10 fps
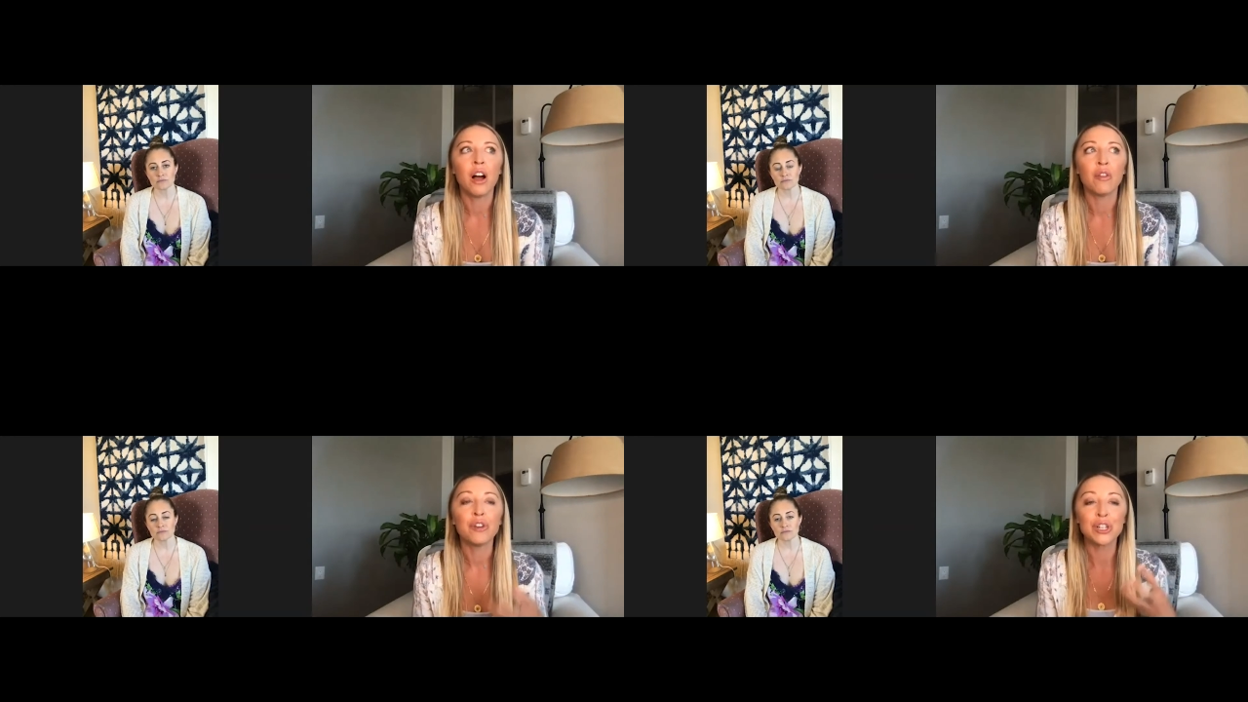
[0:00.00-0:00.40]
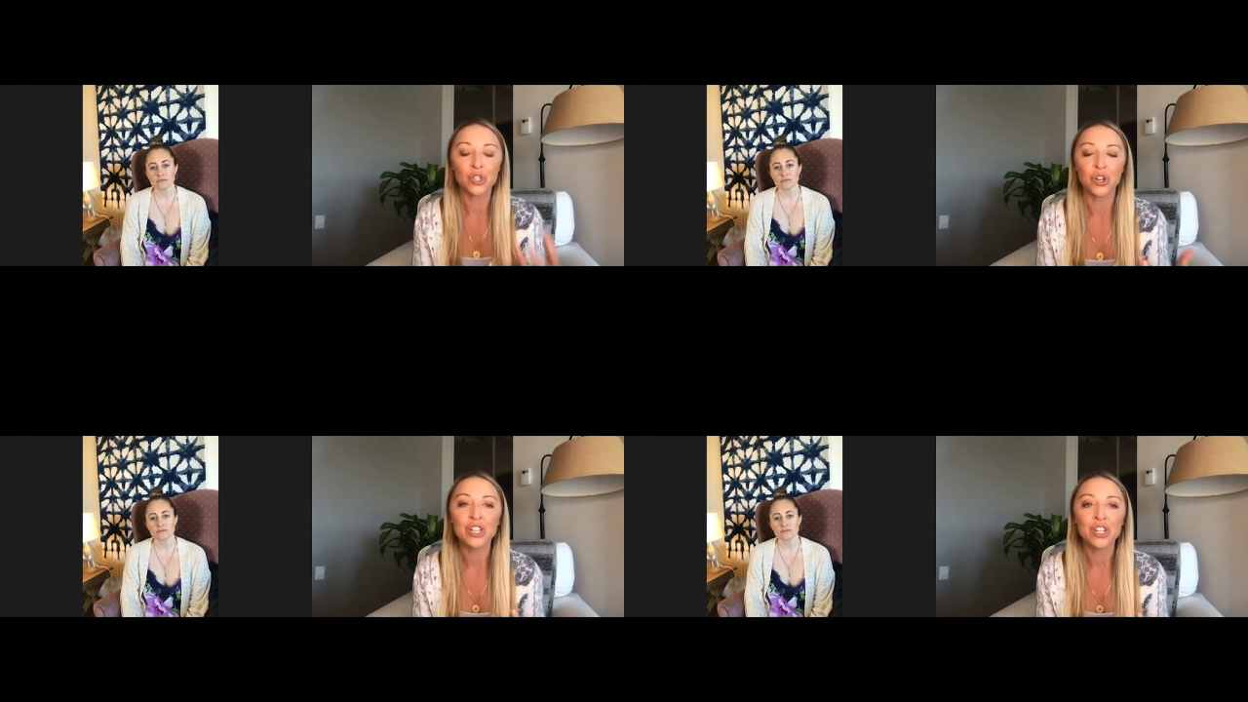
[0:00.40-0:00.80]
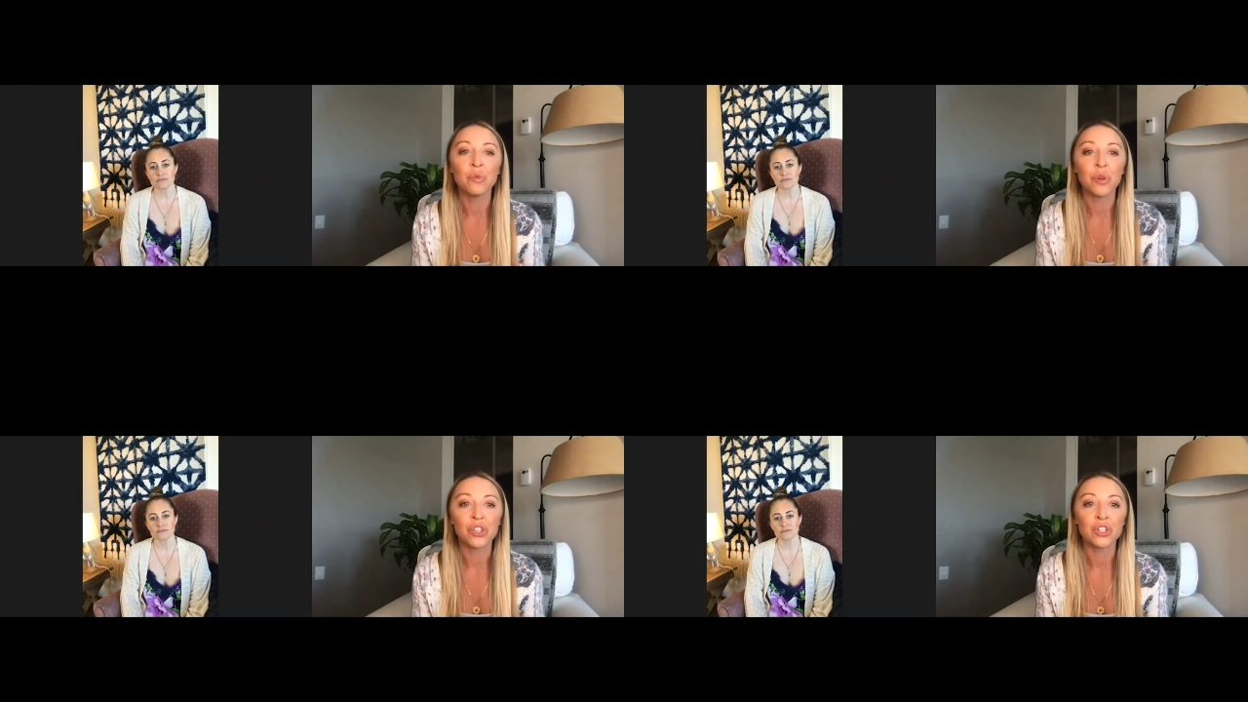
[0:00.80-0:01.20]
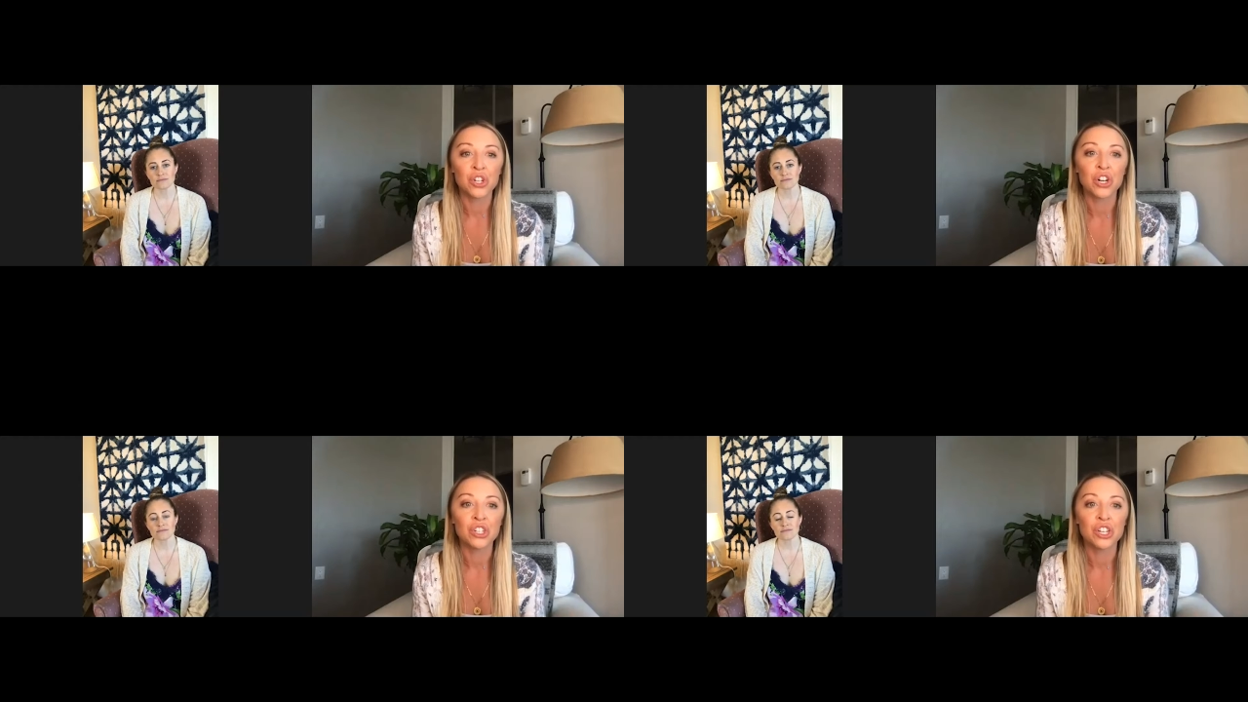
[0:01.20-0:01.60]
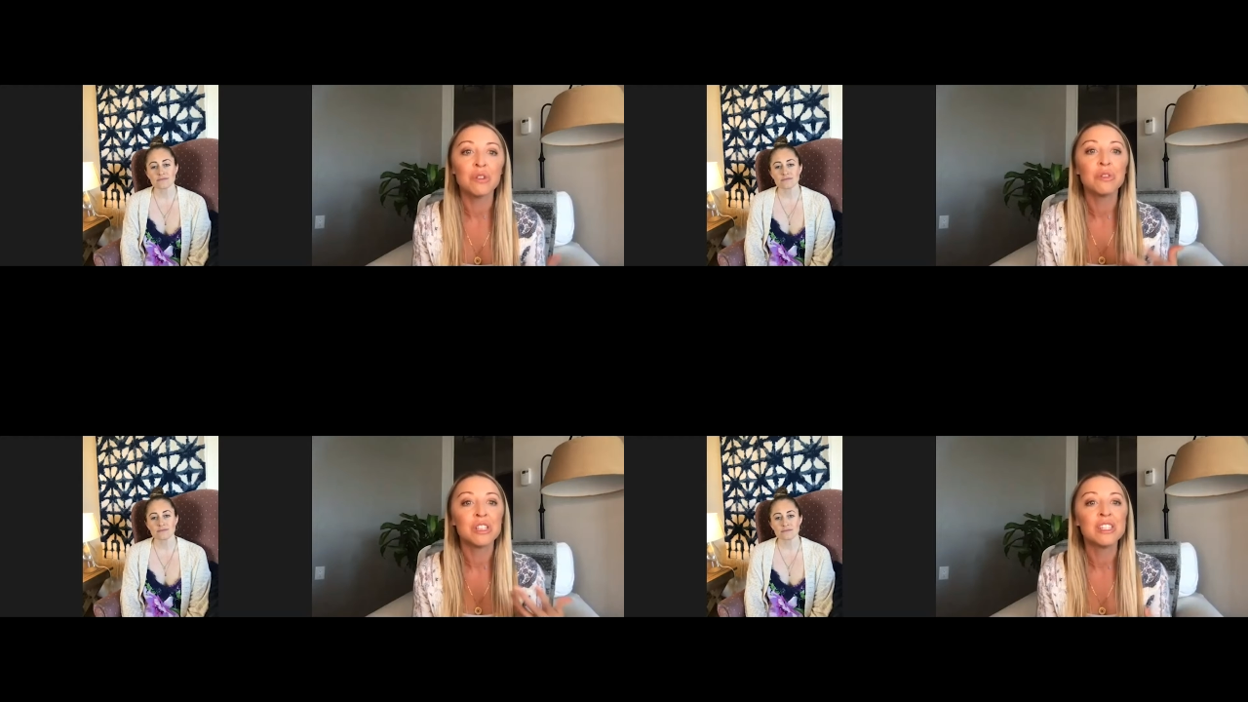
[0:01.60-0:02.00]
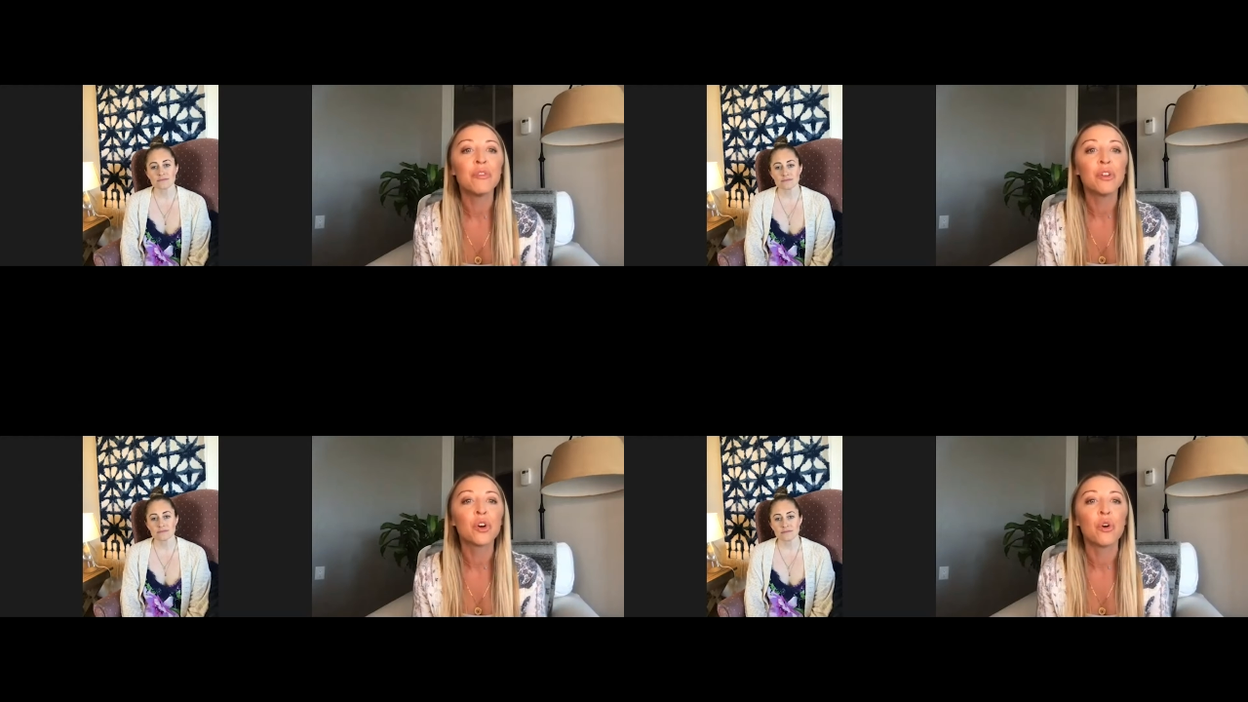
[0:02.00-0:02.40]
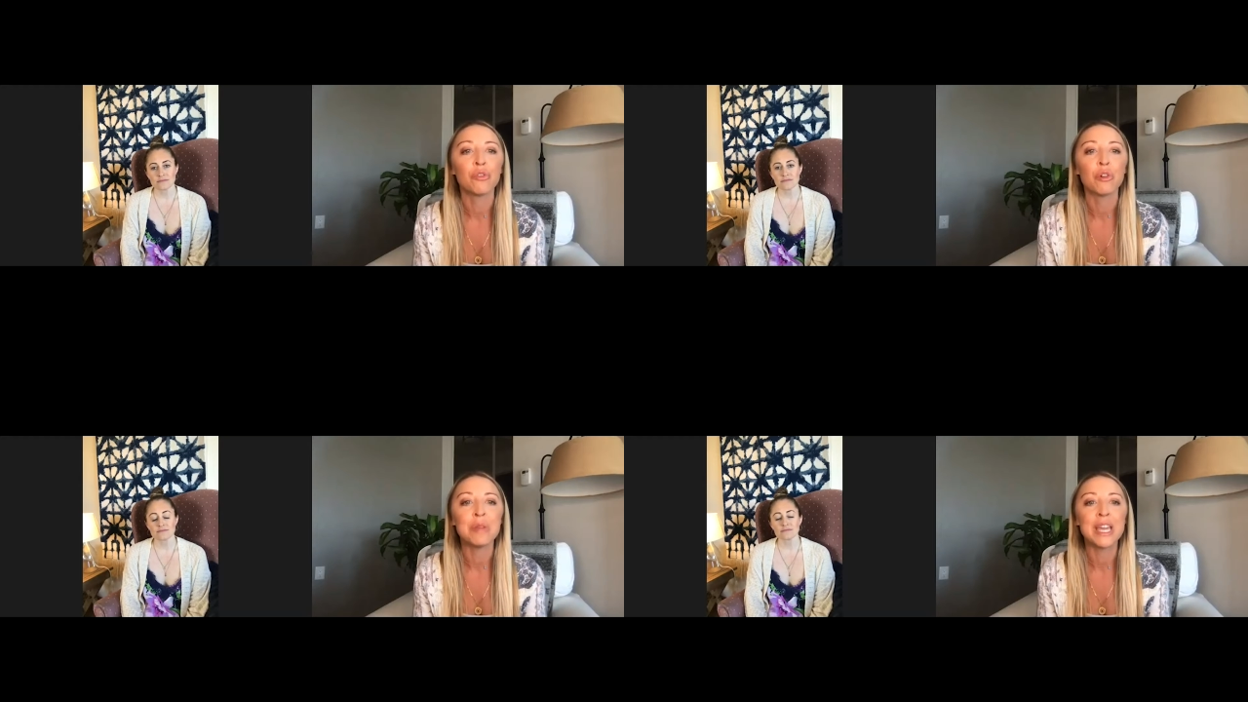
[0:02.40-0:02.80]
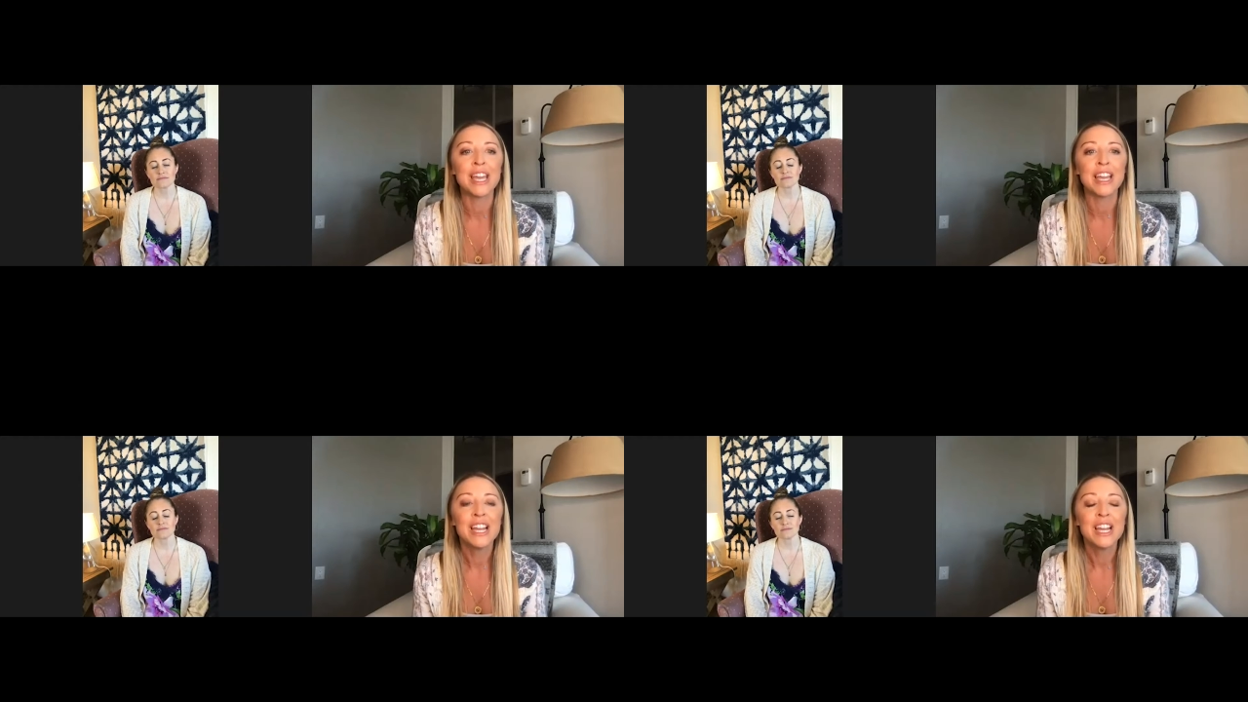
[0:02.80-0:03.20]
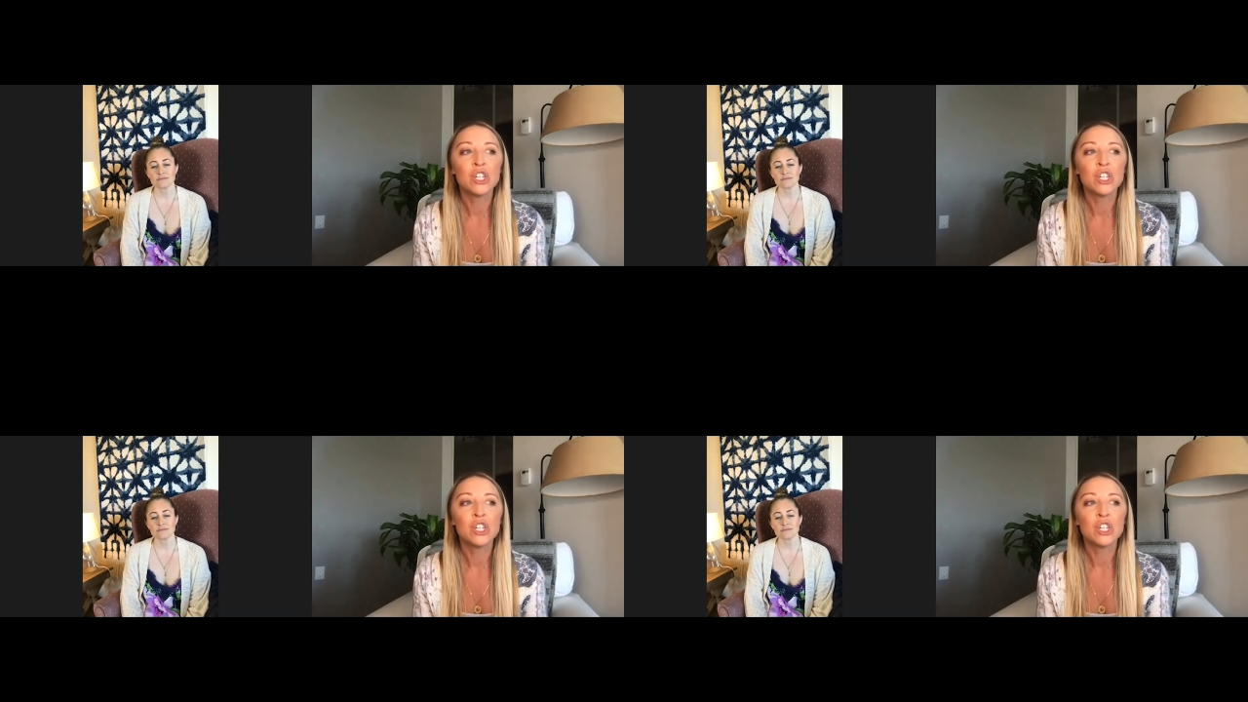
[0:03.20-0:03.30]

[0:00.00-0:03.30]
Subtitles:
frustration with the church, and it was difficult for me